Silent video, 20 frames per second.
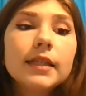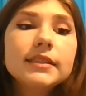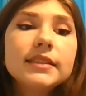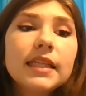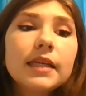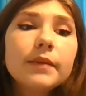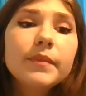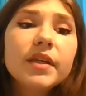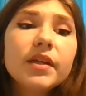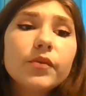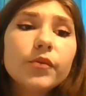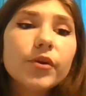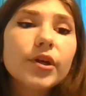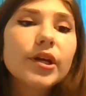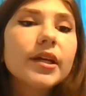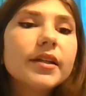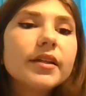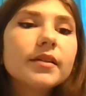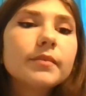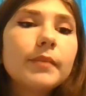Damien
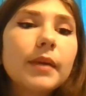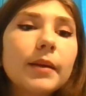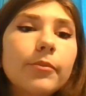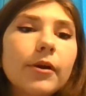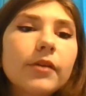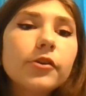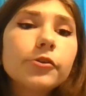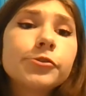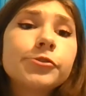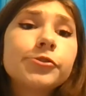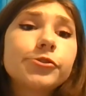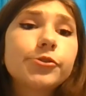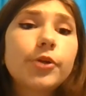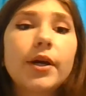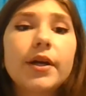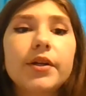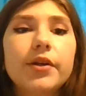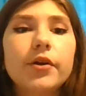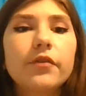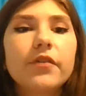Reed. My brother
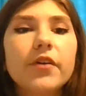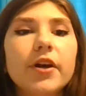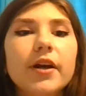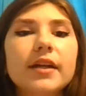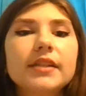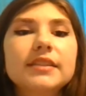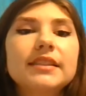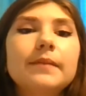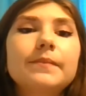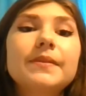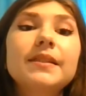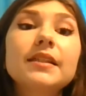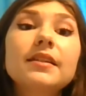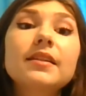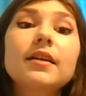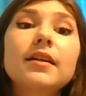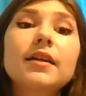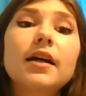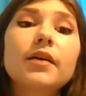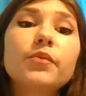strutted over, accepting
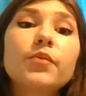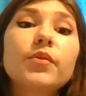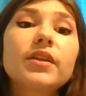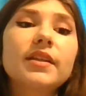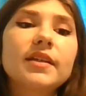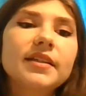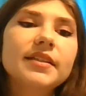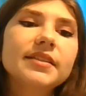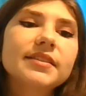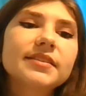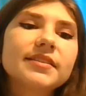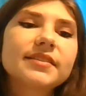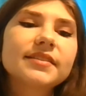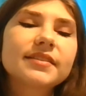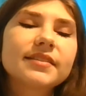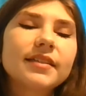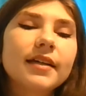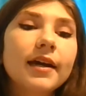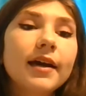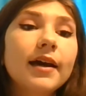the gun with
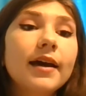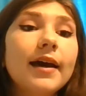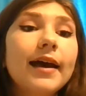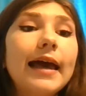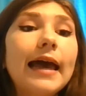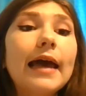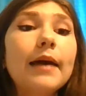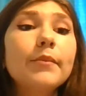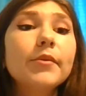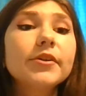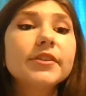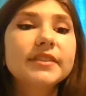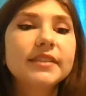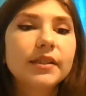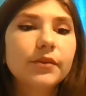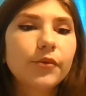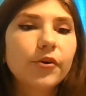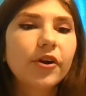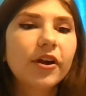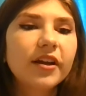ease.
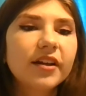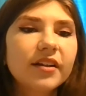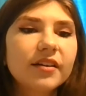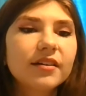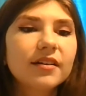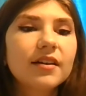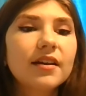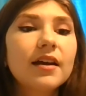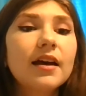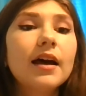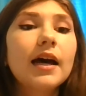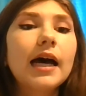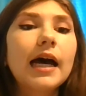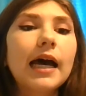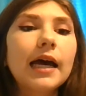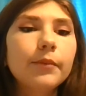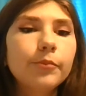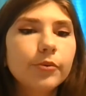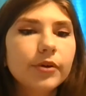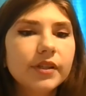Emerson Reed.
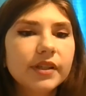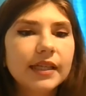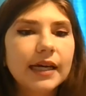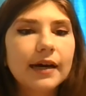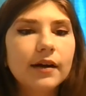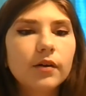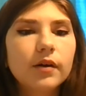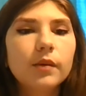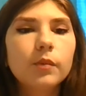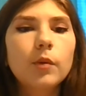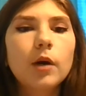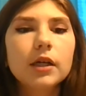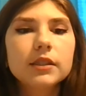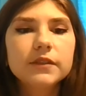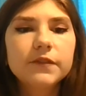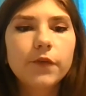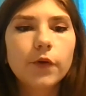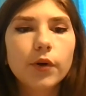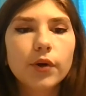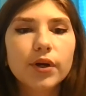I breathed out and
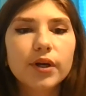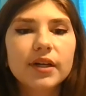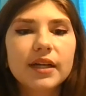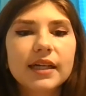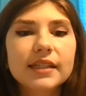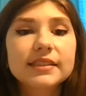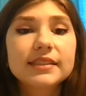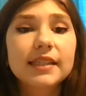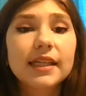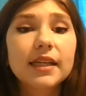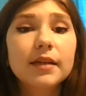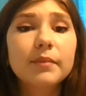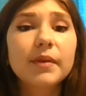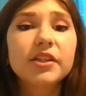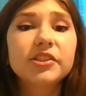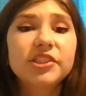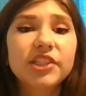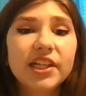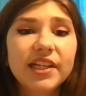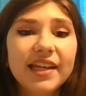walked forward, extending my
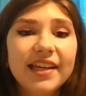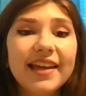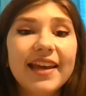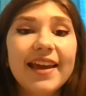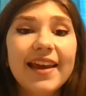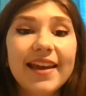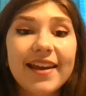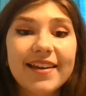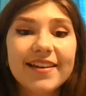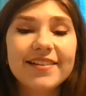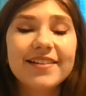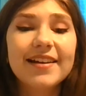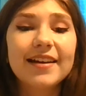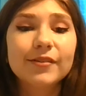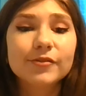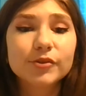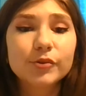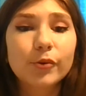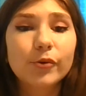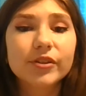shaking hand
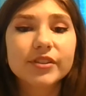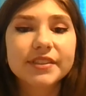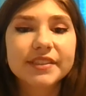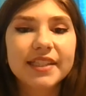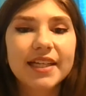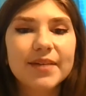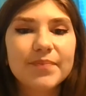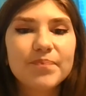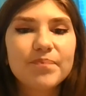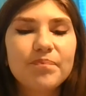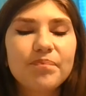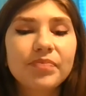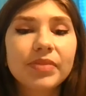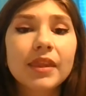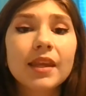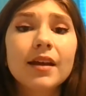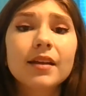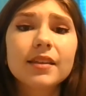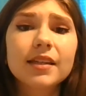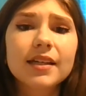out towards them.
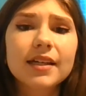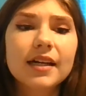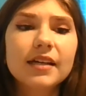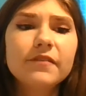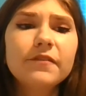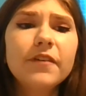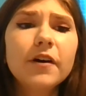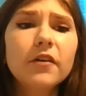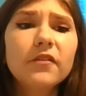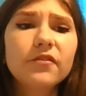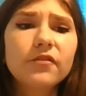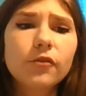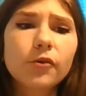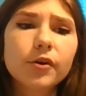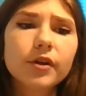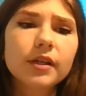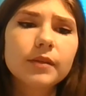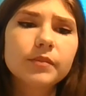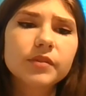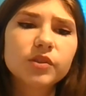The gun felt
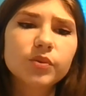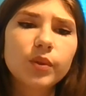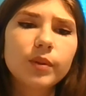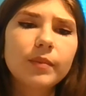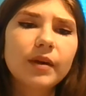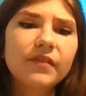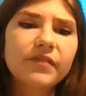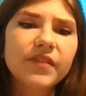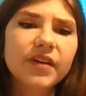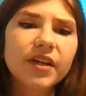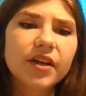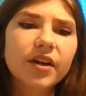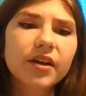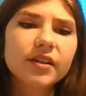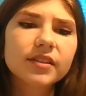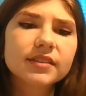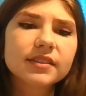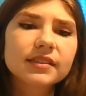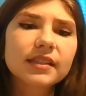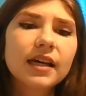foreign in between my
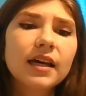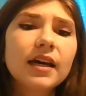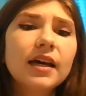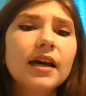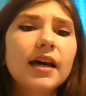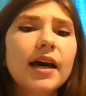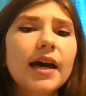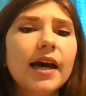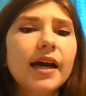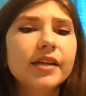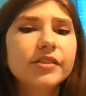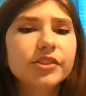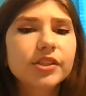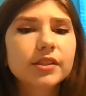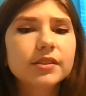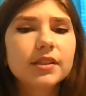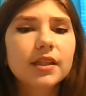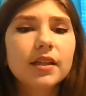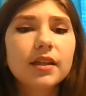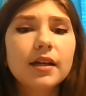fingers. I
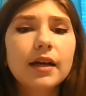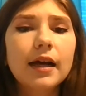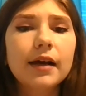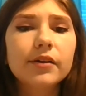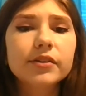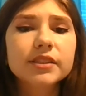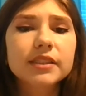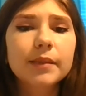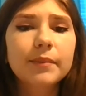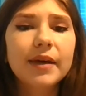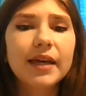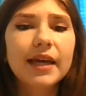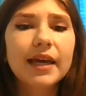adjusted the goggles on my